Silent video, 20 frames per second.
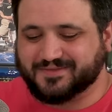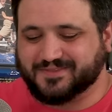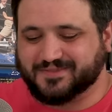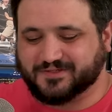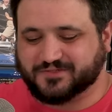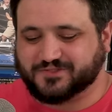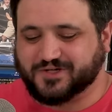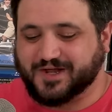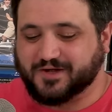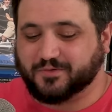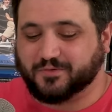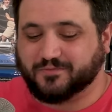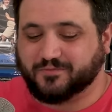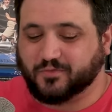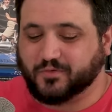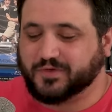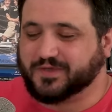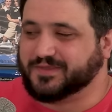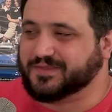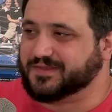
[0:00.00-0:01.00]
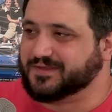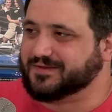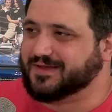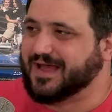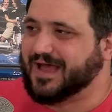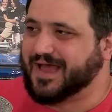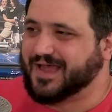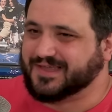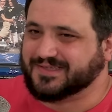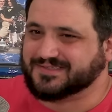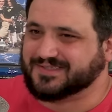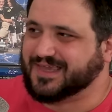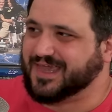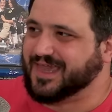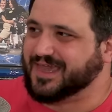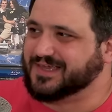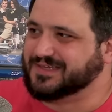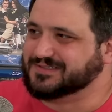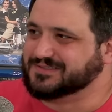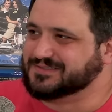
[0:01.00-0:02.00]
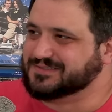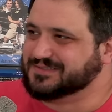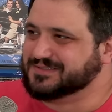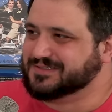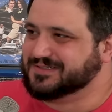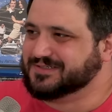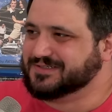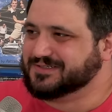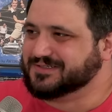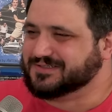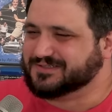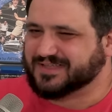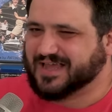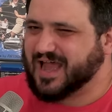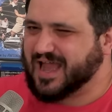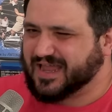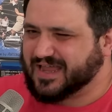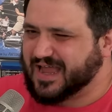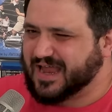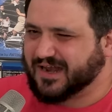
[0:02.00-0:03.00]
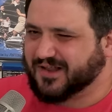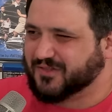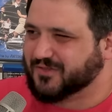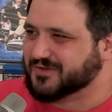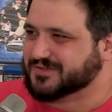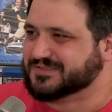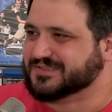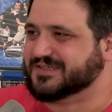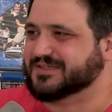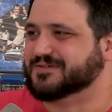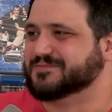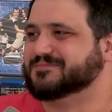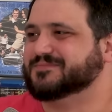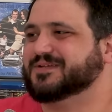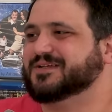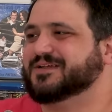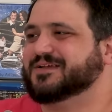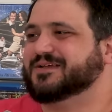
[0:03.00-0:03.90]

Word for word: they're trying to avoid the eye's gaze because the eye kind of looks at him.